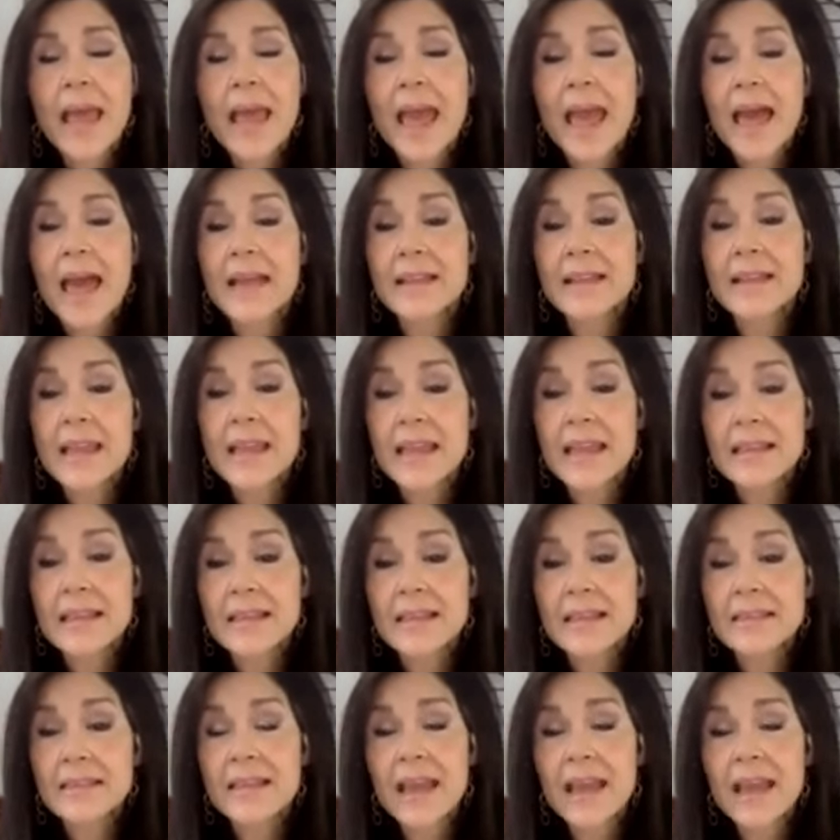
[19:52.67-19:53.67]
And in
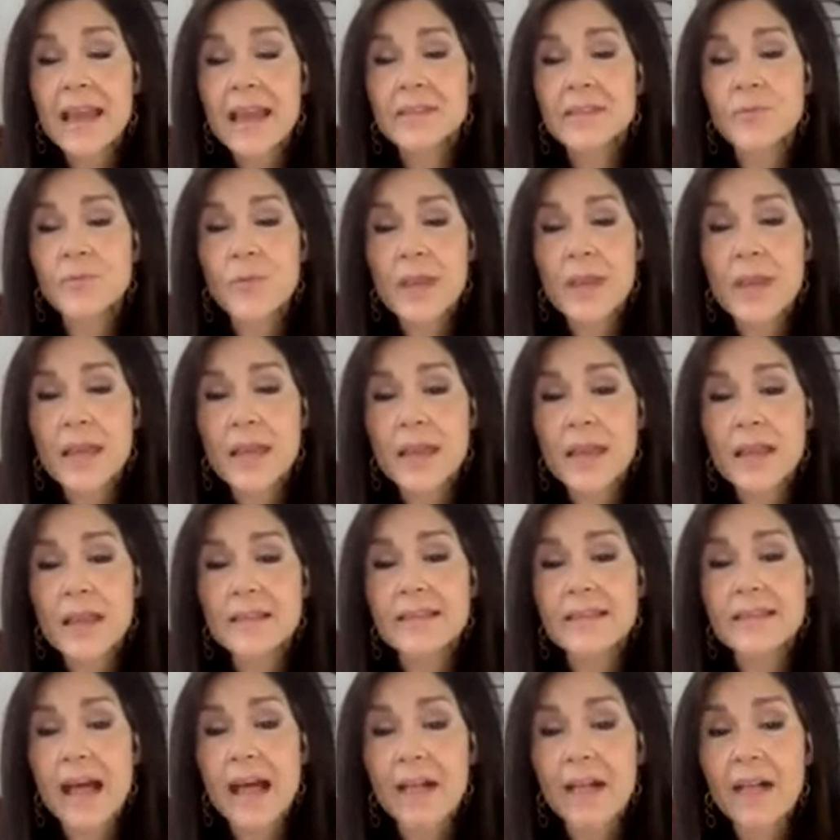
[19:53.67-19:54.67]
this case, we
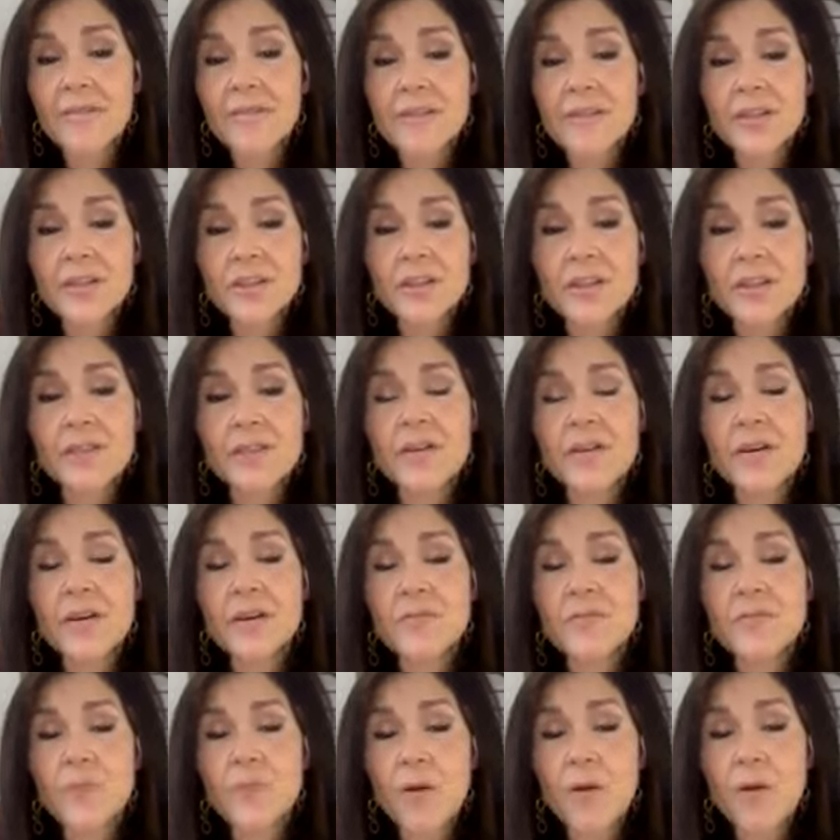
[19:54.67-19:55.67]
salvaged
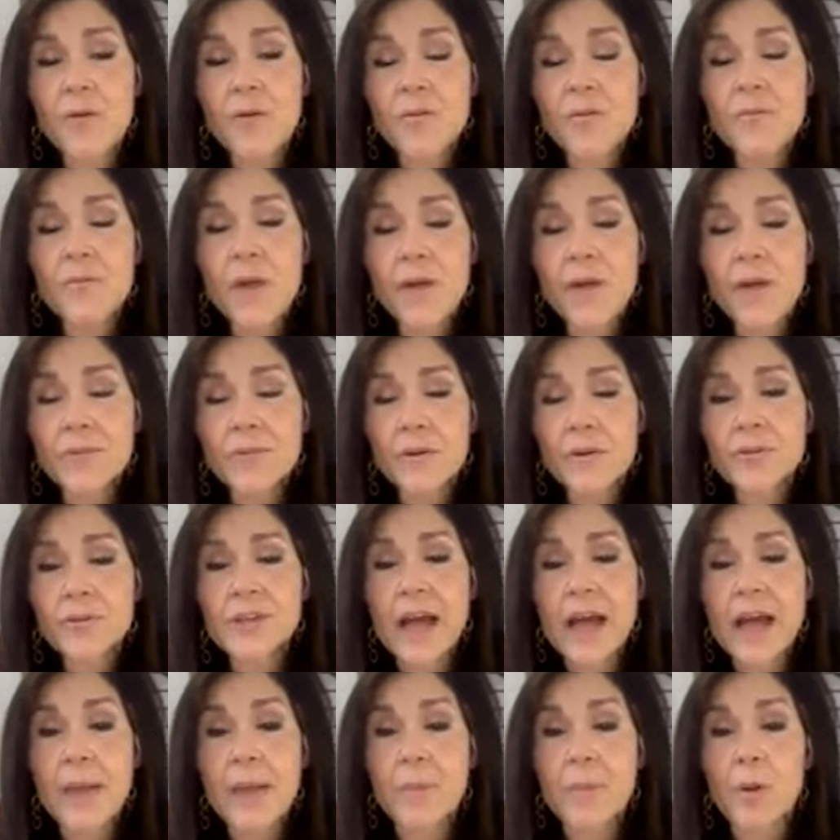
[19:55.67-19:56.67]
the Rothko
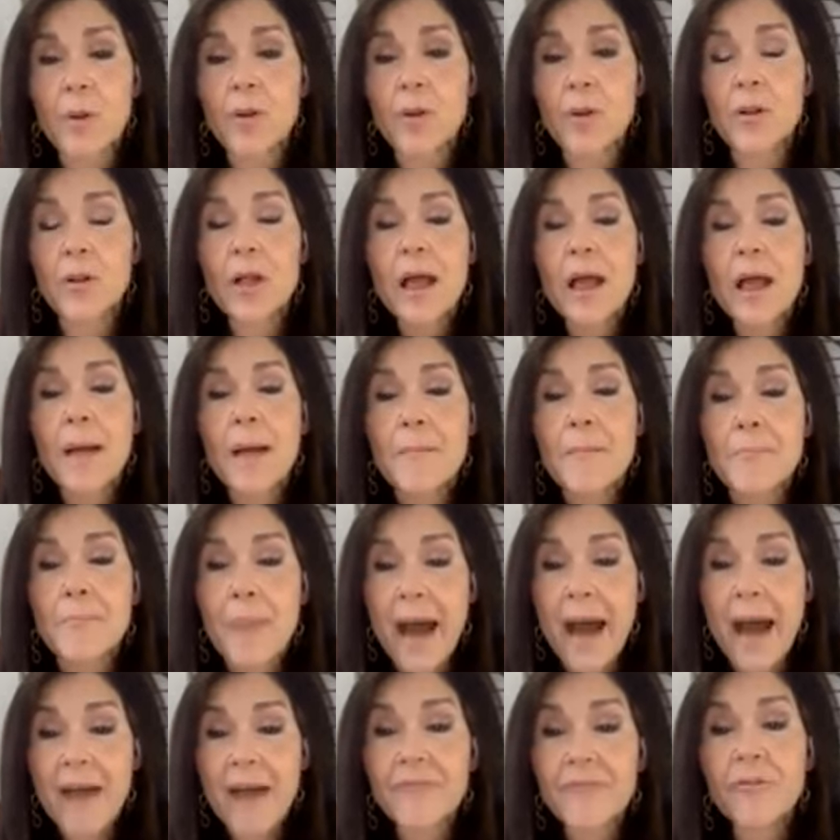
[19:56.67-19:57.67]
Chapel
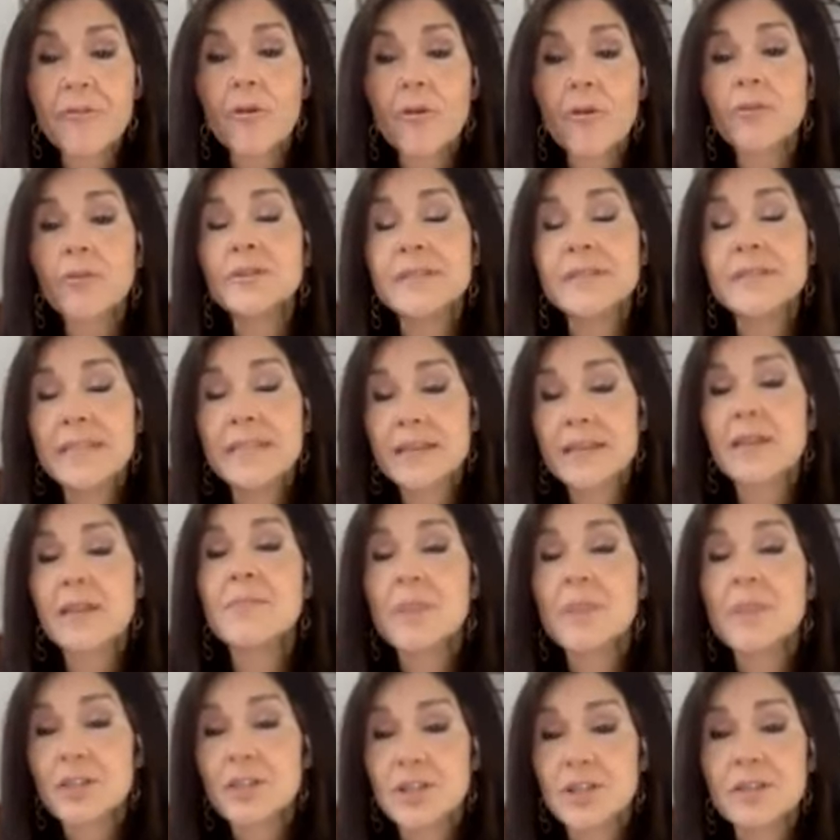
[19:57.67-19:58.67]
baffle
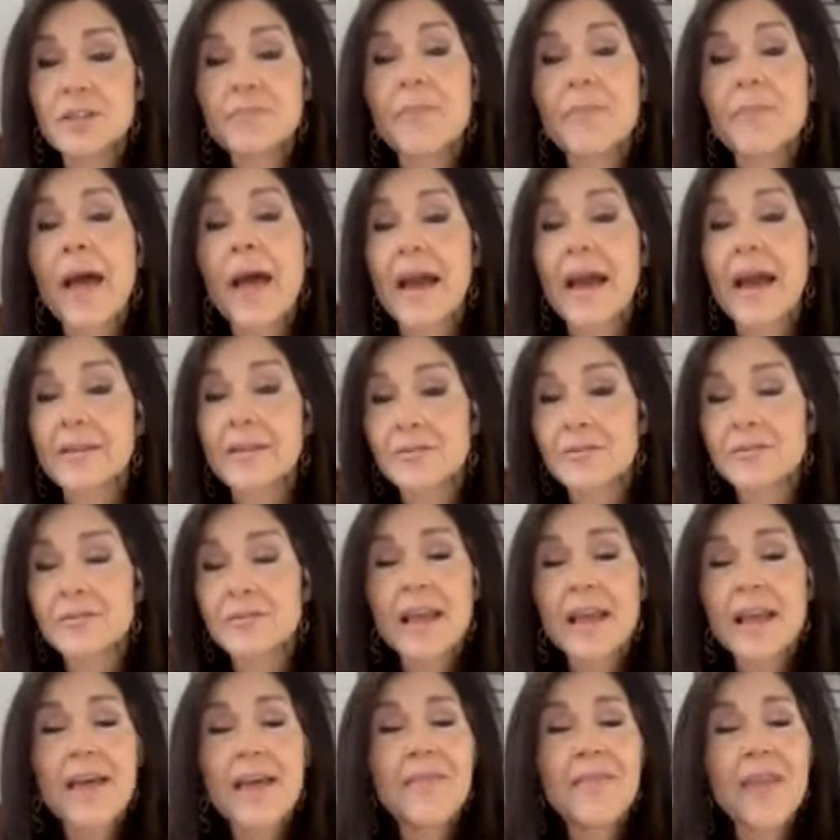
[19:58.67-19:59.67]
decommissioned panels.
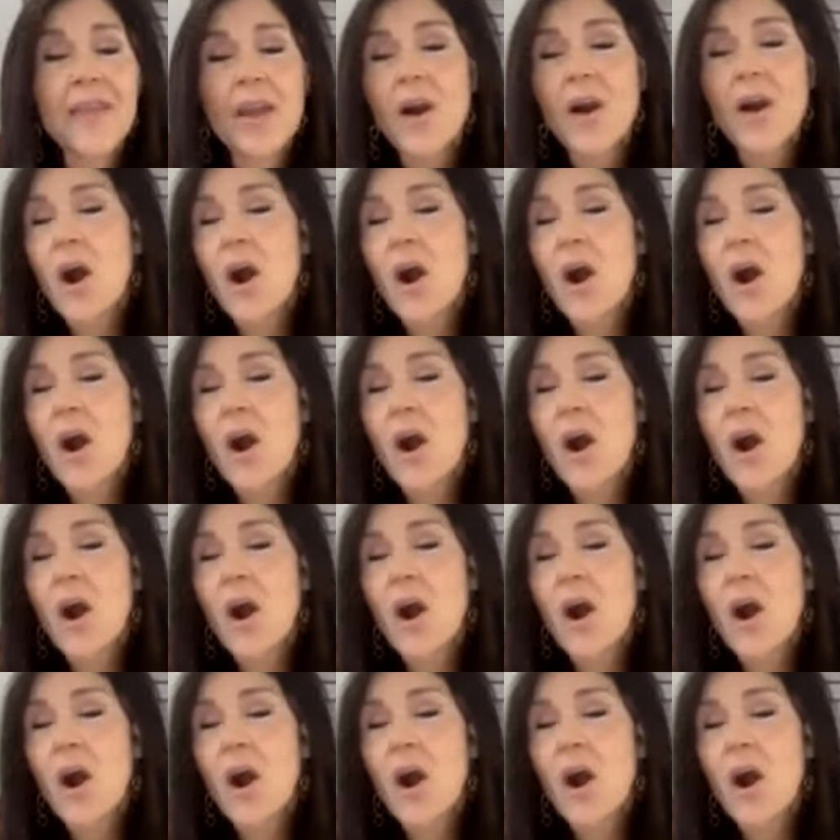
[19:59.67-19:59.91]
They